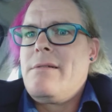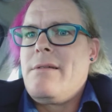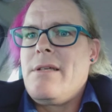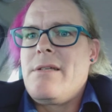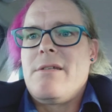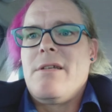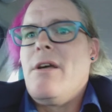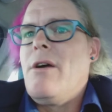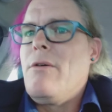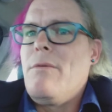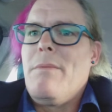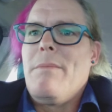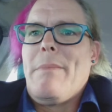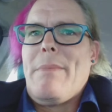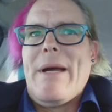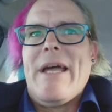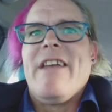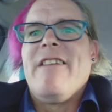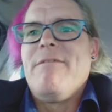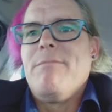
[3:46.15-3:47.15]
there's no
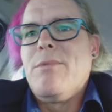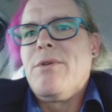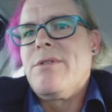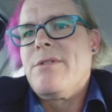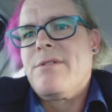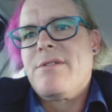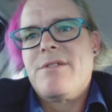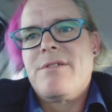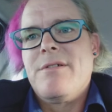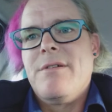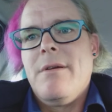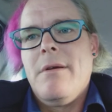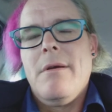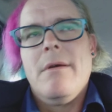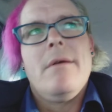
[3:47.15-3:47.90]
pavements,